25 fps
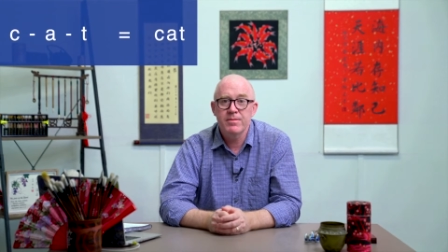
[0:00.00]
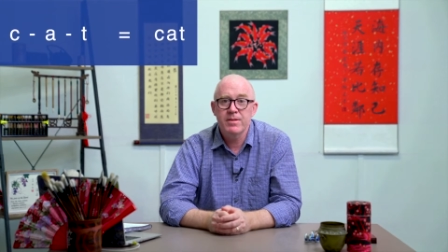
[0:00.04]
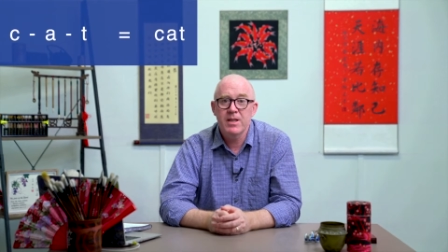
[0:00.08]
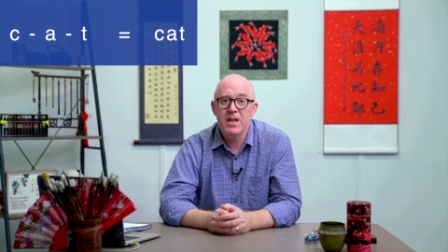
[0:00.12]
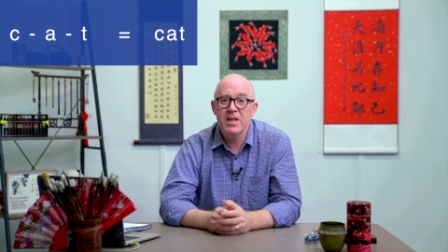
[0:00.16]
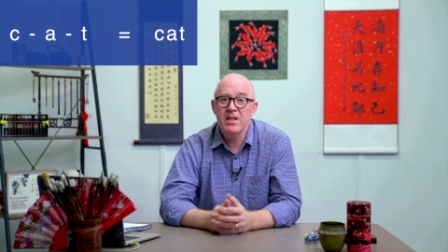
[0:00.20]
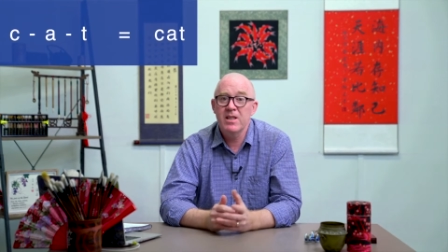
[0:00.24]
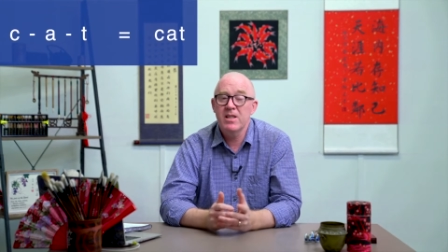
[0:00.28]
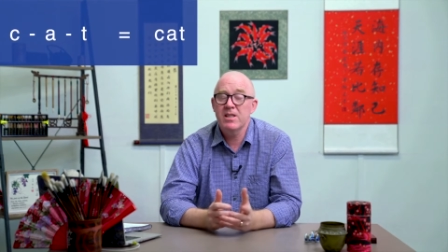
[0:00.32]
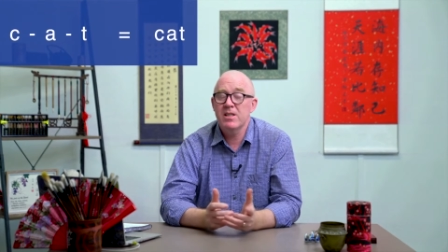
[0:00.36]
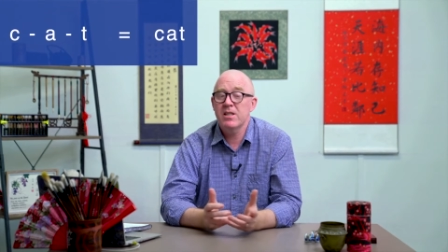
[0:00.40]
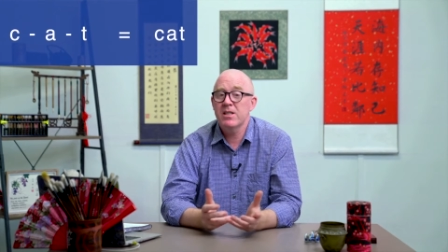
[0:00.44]

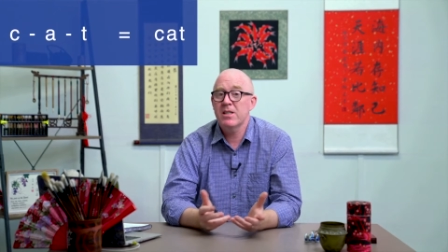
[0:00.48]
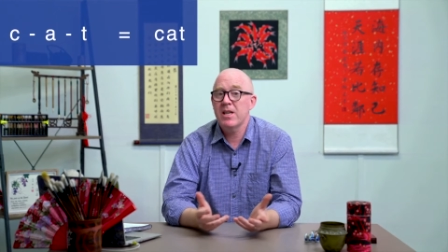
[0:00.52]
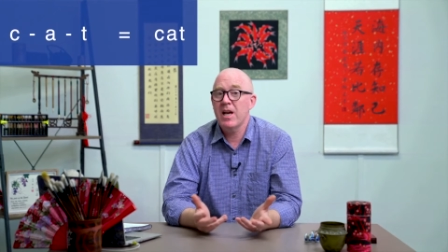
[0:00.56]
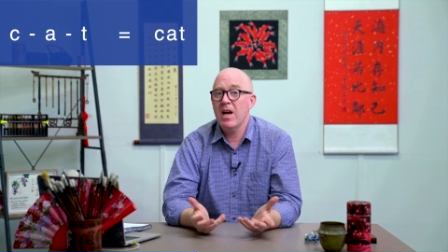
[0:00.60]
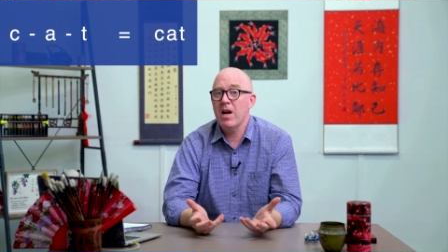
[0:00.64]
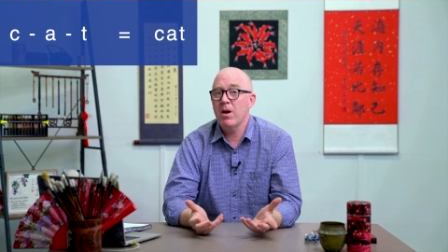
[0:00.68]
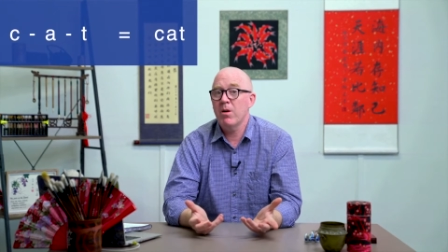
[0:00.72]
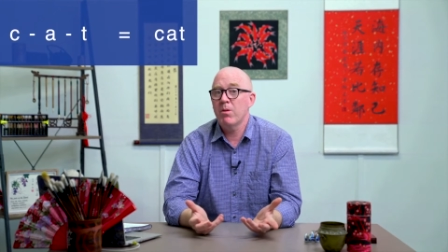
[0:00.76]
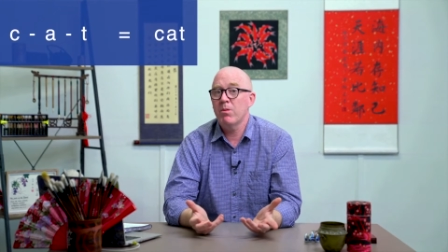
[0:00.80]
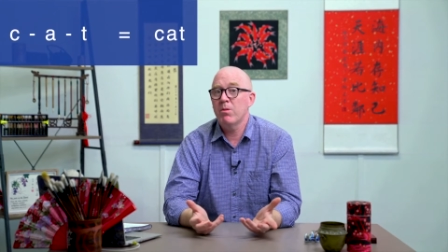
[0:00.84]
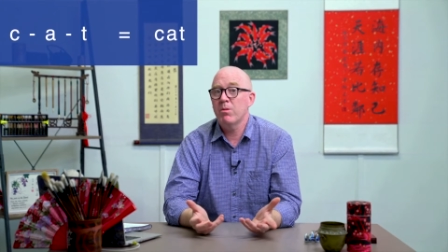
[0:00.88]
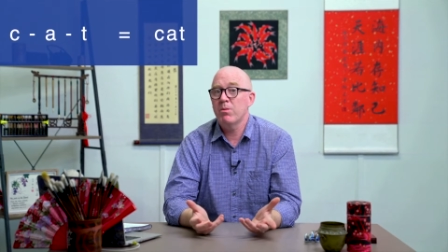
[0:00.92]
And this is
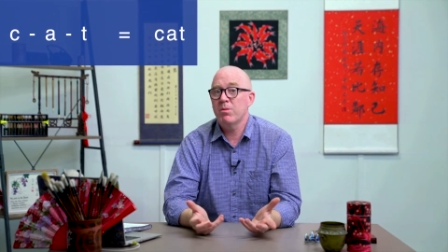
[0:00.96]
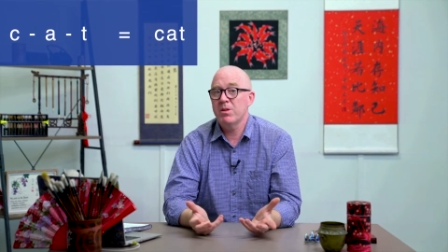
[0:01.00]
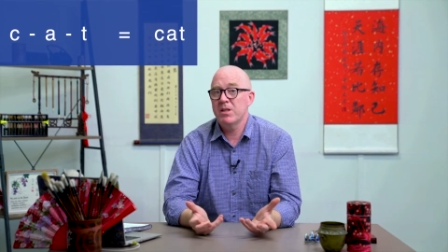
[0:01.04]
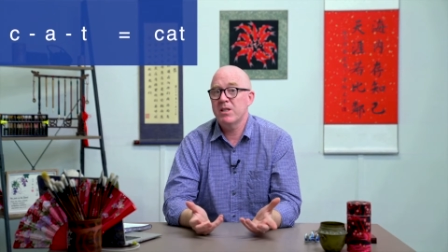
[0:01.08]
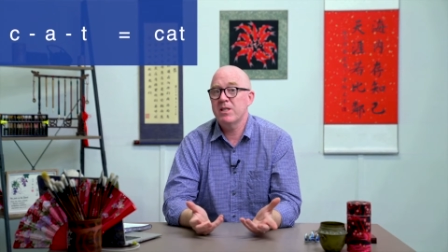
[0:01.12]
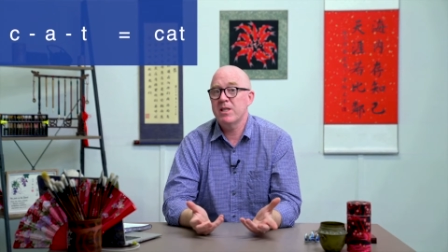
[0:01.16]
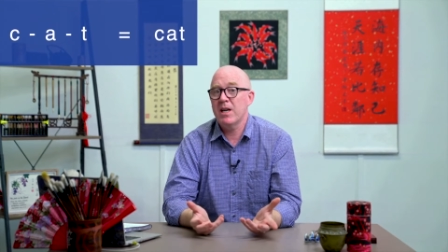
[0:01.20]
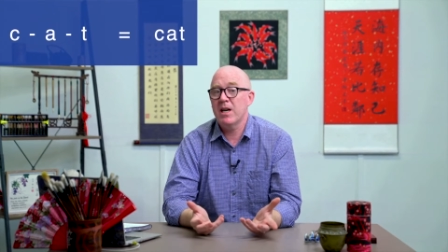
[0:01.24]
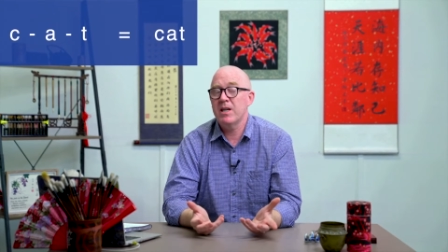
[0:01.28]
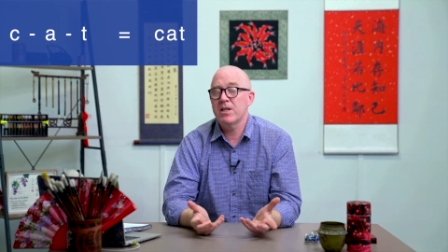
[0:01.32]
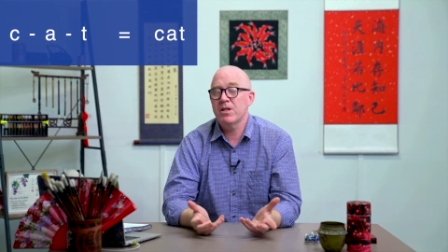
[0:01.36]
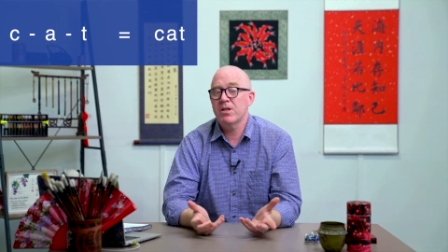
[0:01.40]
how we
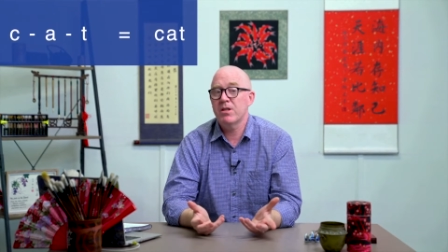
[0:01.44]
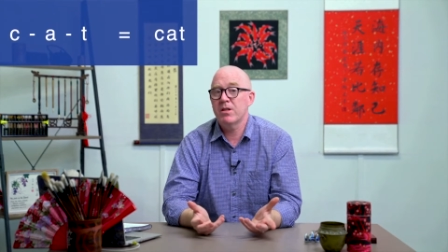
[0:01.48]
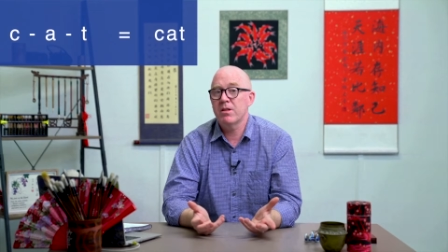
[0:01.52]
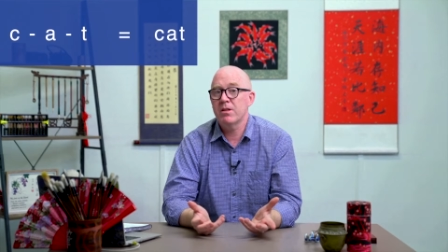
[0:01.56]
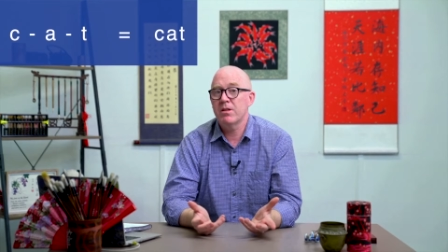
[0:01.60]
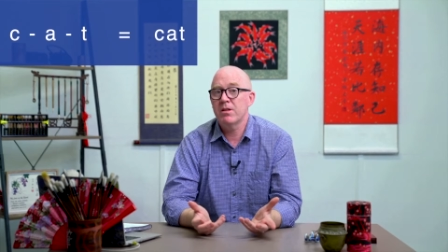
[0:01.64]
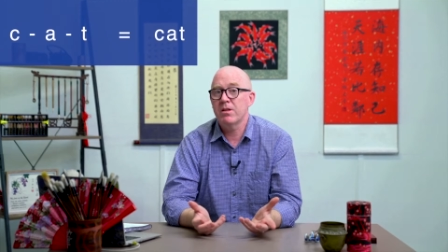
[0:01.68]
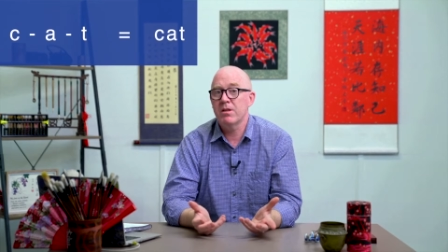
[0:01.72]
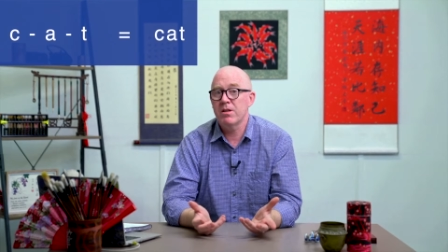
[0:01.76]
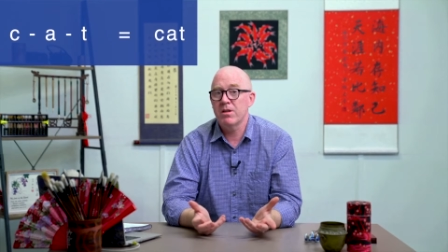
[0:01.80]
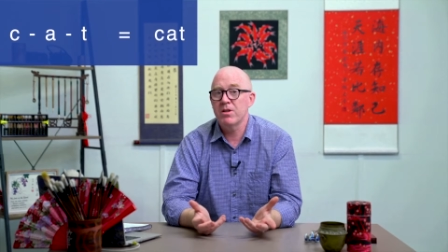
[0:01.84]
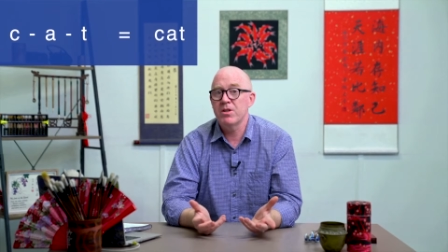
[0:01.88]
start to
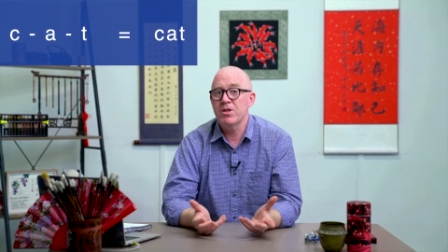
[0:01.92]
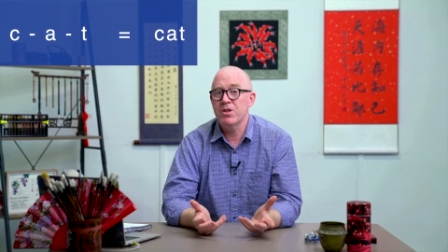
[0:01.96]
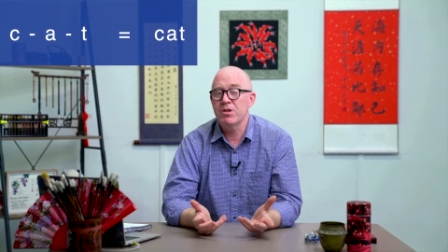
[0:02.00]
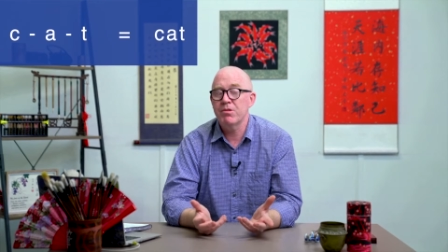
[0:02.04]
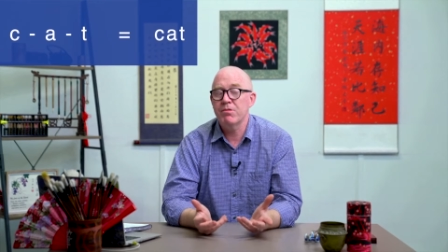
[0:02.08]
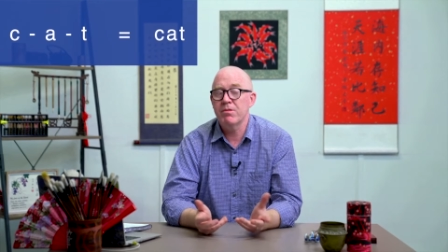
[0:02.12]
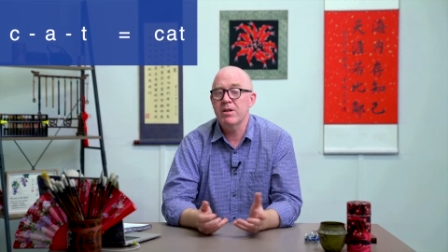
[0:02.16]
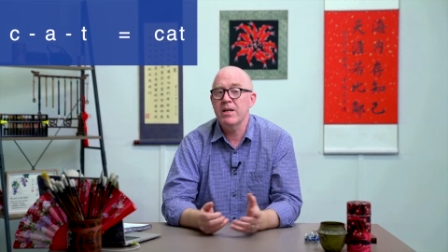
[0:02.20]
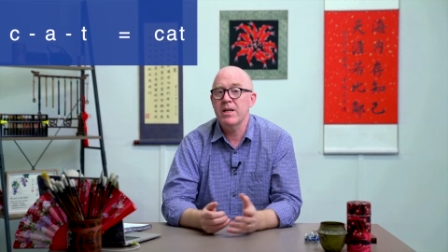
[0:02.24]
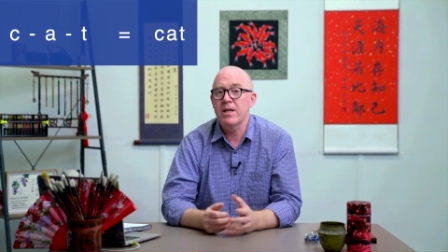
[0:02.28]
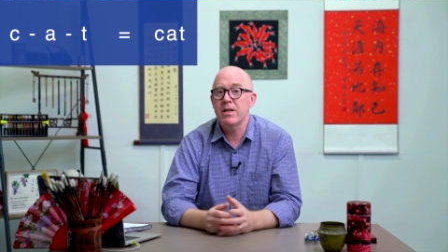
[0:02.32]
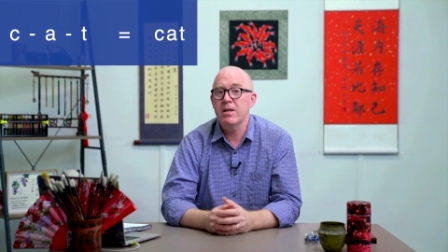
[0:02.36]
learn to
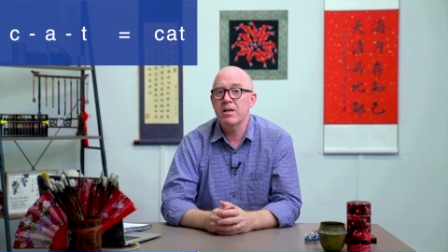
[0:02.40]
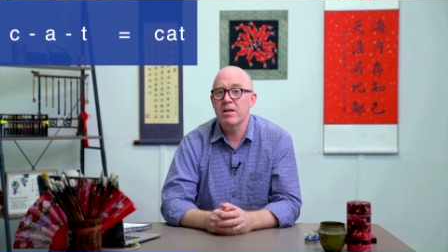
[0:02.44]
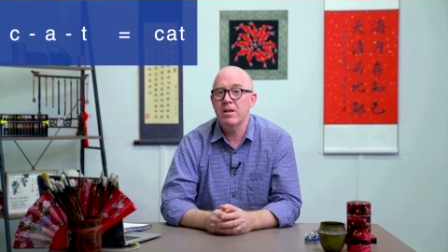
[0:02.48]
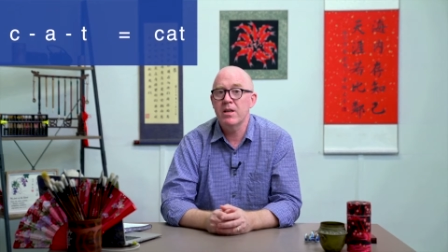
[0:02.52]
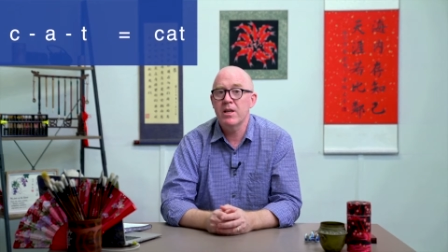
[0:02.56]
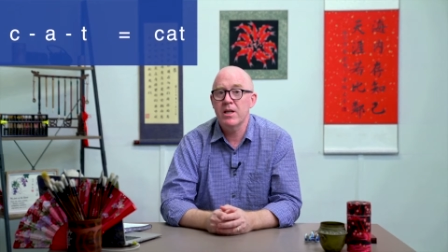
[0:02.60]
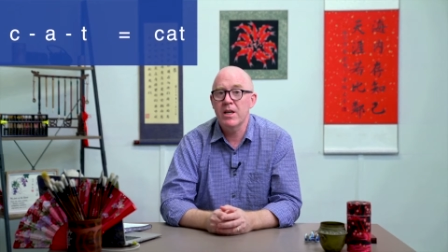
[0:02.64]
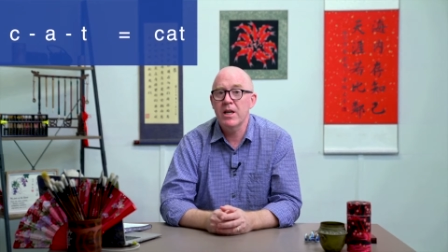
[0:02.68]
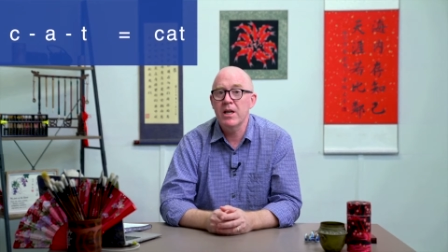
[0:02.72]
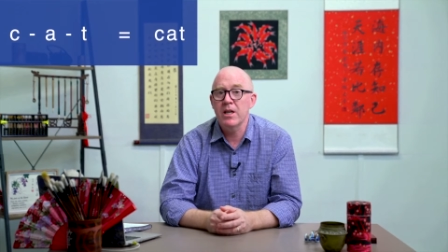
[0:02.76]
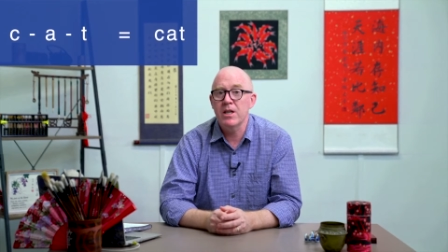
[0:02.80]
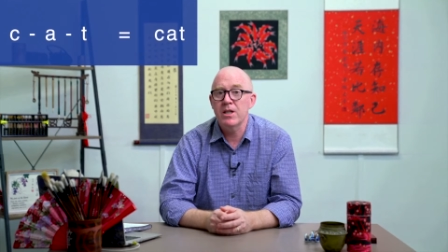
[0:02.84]
read
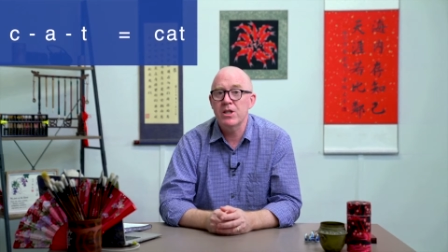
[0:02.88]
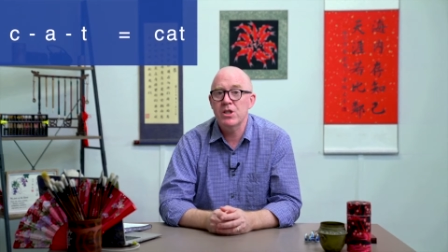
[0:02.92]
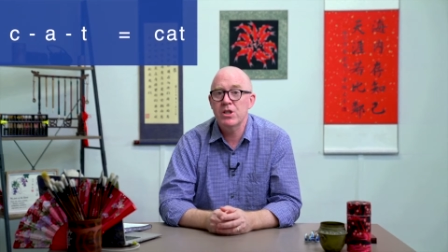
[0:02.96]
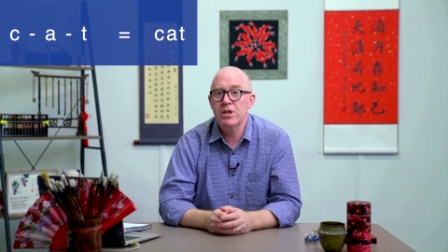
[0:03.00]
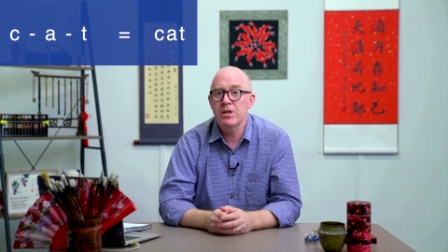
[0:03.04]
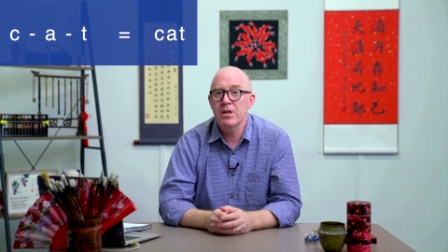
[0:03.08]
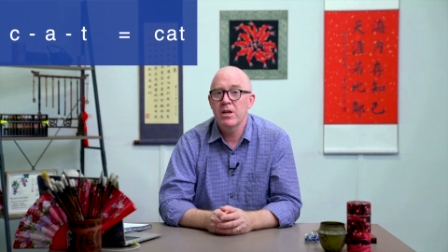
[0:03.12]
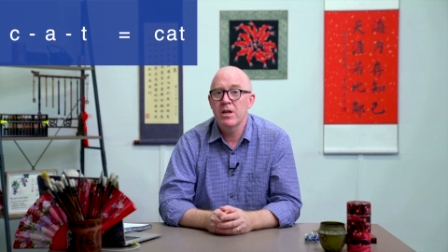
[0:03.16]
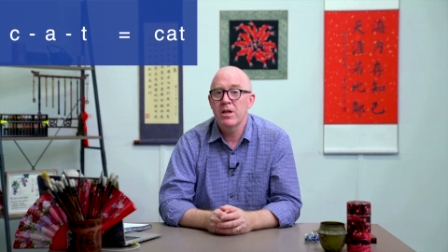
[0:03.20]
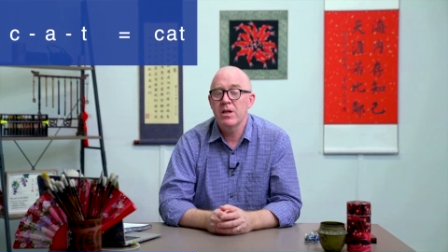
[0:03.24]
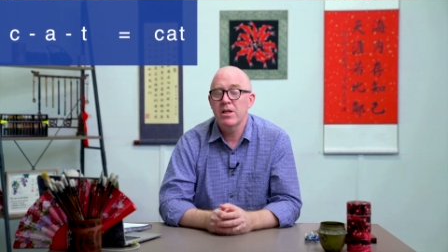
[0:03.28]
in English.